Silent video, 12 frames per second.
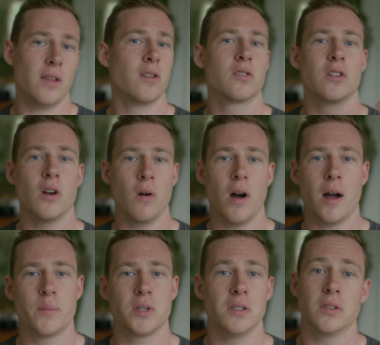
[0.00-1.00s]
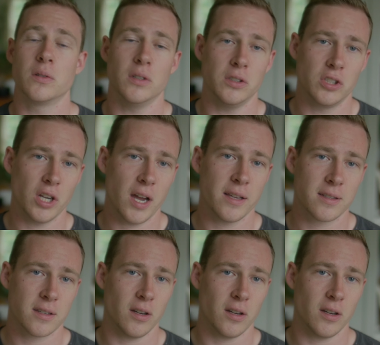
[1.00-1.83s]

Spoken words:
and there's no option to adjust